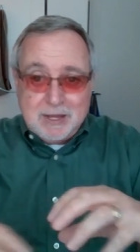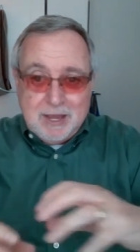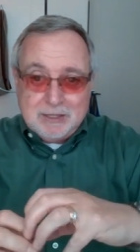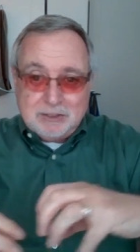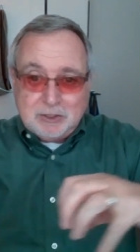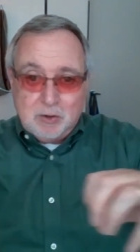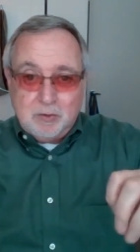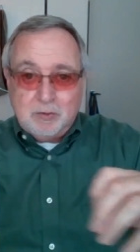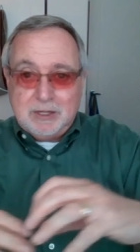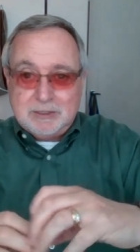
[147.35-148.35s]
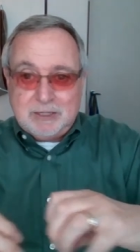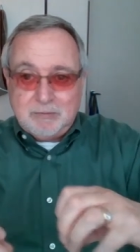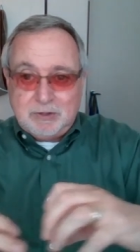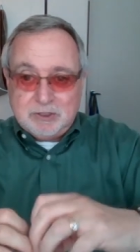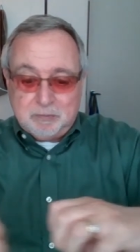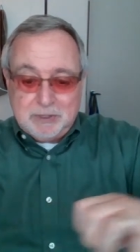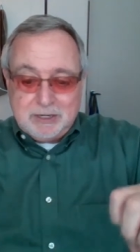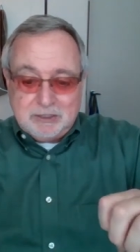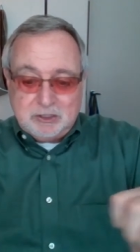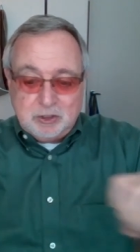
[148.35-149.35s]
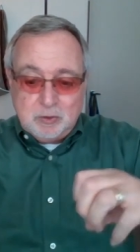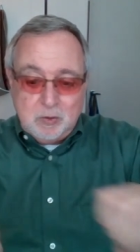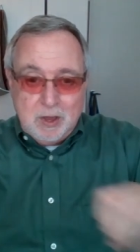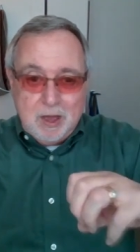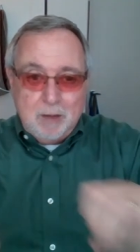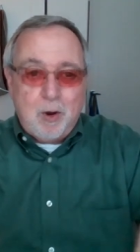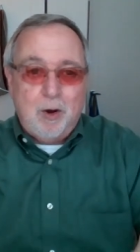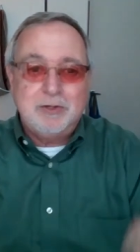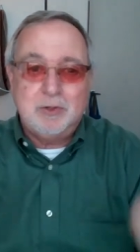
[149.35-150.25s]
and so it's getting ready to split into two parts.